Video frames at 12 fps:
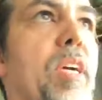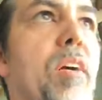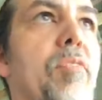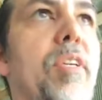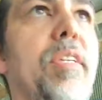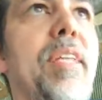
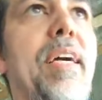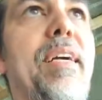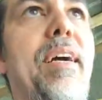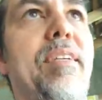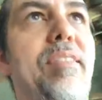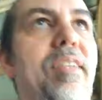recovery, that
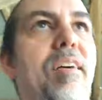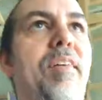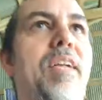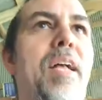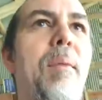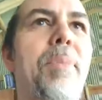kind of stuff.
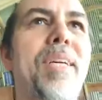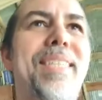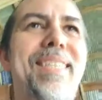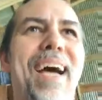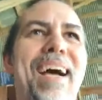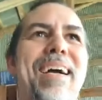
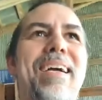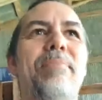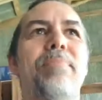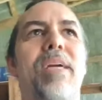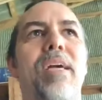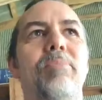But
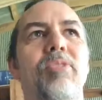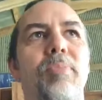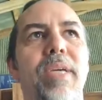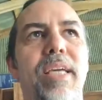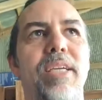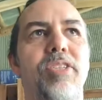time becomes a
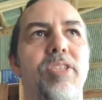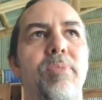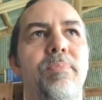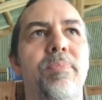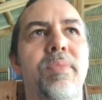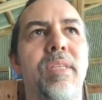big issue.
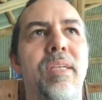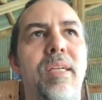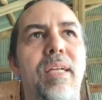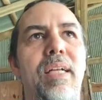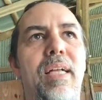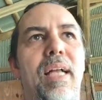
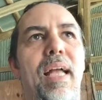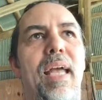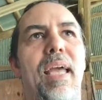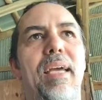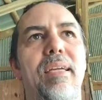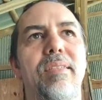
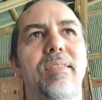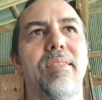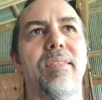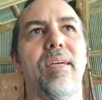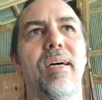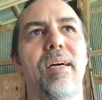And
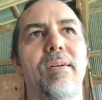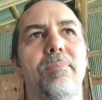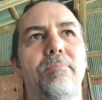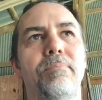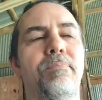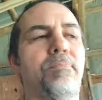
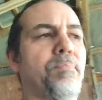um,